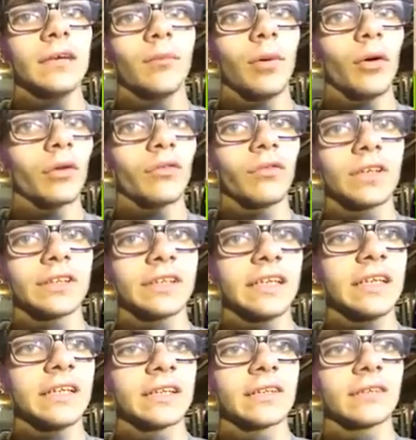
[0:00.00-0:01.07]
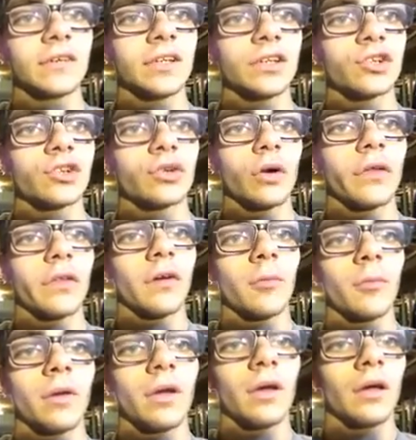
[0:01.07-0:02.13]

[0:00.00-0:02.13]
Both of us easily destroy them.